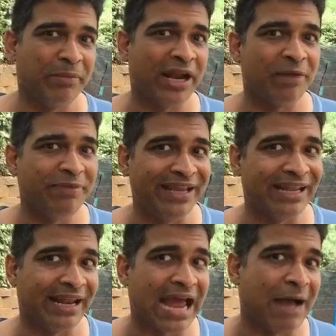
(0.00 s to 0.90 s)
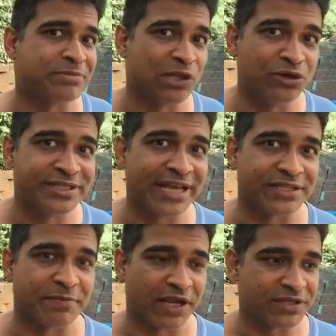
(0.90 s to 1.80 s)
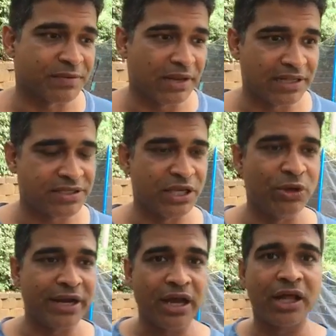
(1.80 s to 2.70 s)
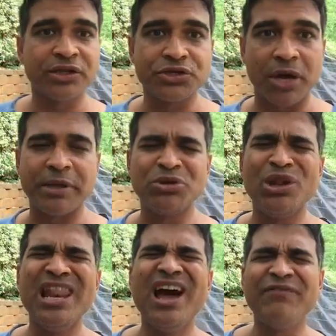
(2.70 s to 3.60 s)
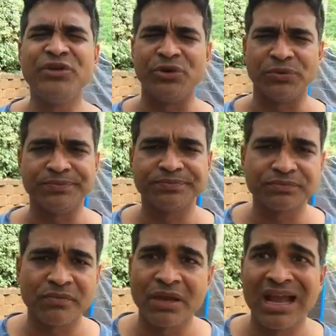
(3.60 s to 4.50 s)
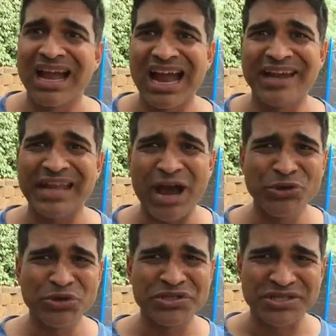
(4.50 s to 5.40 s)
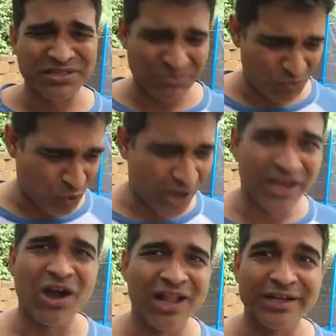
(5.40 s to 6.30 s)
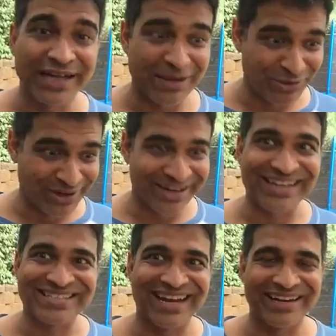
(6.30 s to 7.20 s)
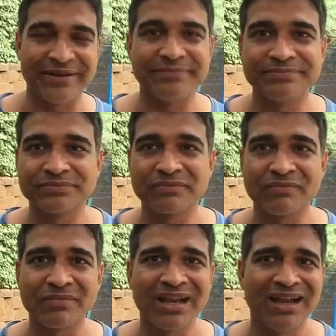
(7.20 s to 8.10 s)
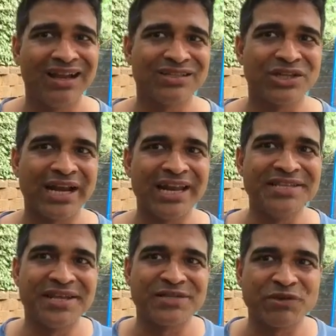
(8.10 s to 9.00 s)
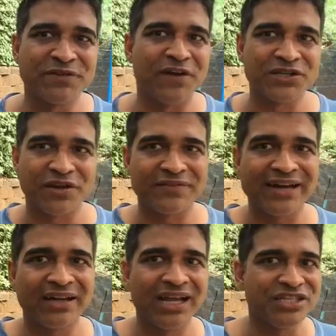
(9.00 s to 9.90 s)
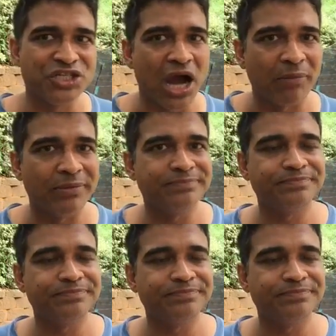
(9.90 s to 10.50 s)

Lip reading: May not be in an absolute sense, because let's say you get another job that you love to do, and now you're just working all the time, you're excited. So that laziness was a function of that job.